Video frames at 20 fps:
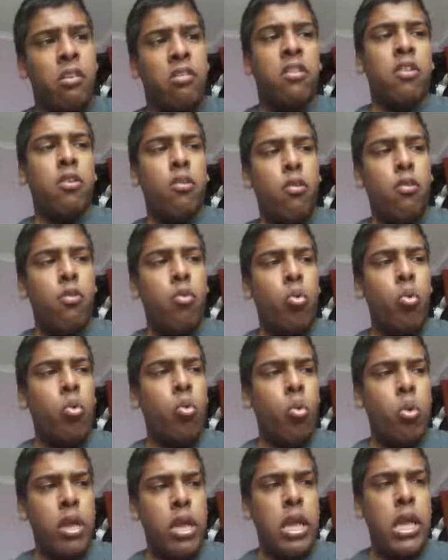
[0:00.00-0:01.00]
So,
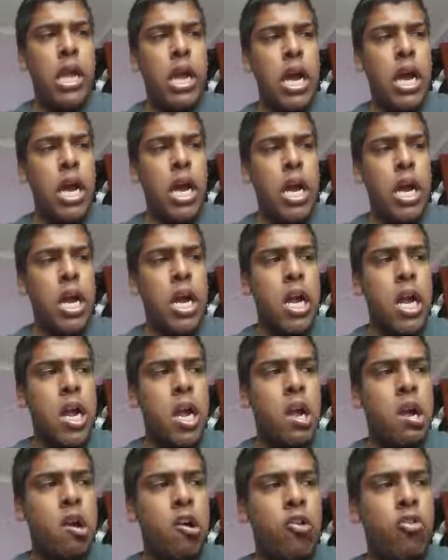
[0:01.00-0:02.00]
yeah.
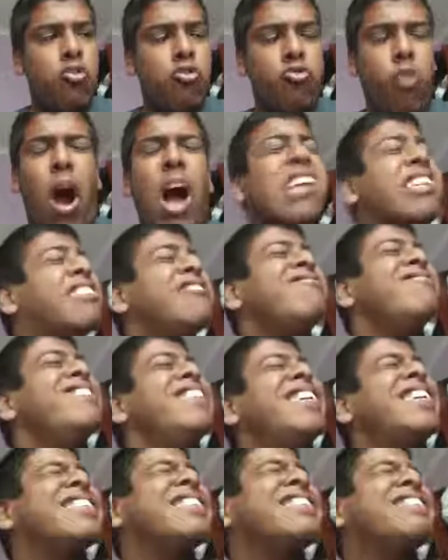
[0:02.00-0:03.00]
But until
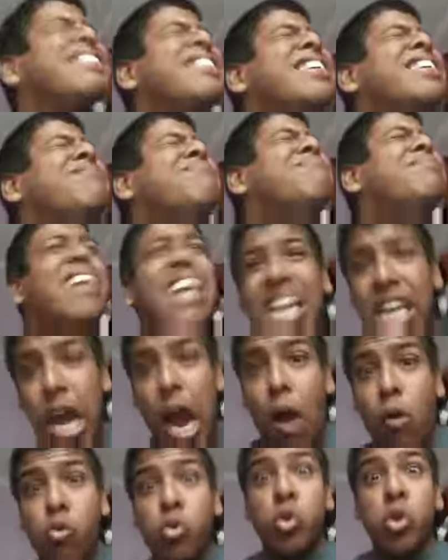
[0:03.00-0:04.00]
next time, and
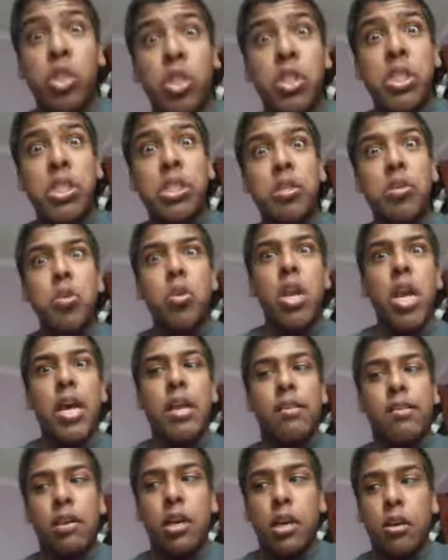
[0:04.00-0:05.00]
I will see you
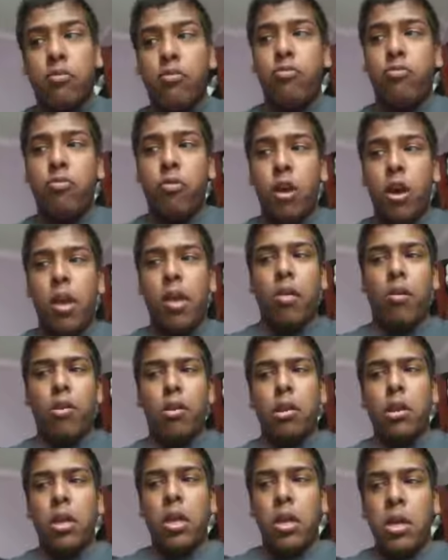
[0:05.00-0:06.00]
later, right?
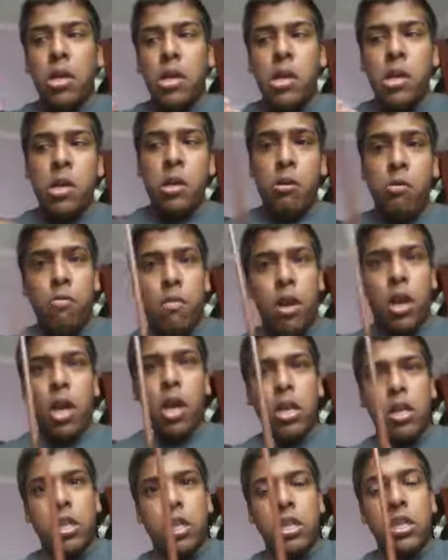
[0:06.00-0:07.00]

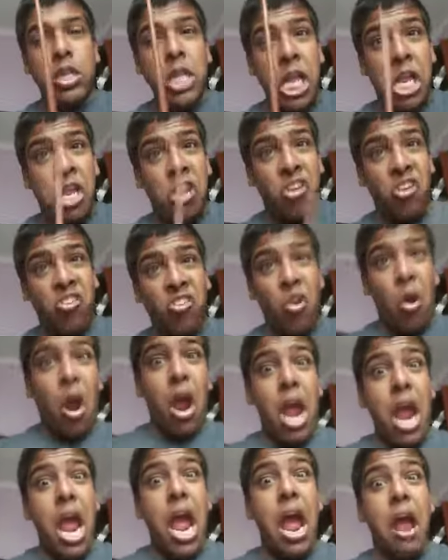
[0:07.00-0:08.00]
Because this is
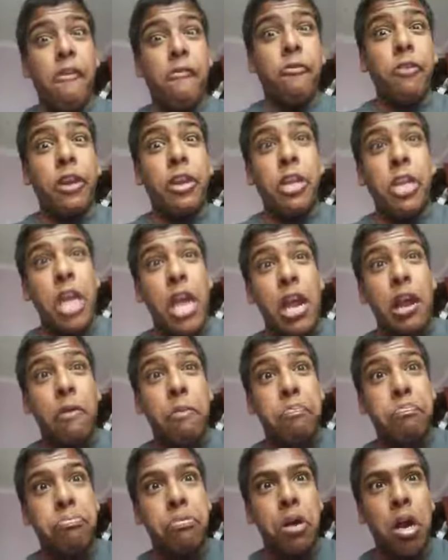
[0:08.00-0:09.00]
not every day,
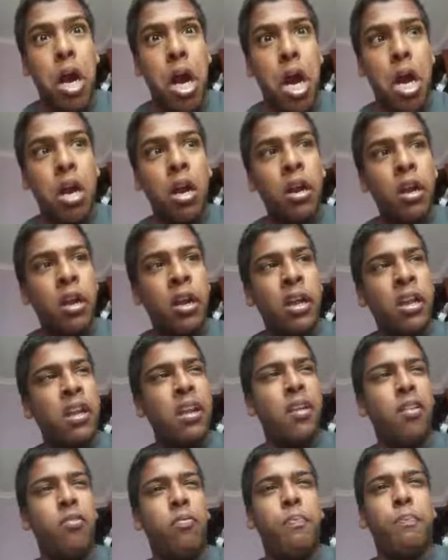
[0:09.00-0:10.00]
bruh.
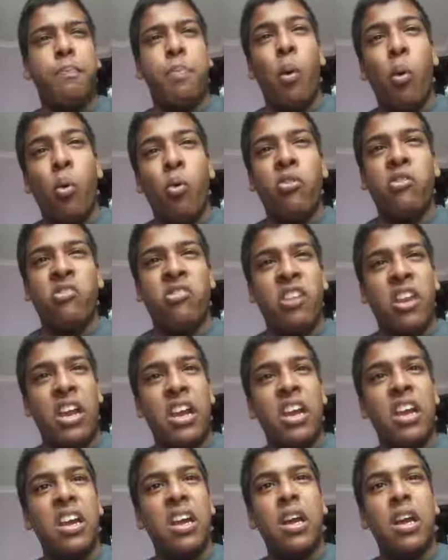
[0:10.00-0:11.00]
It's bullshit.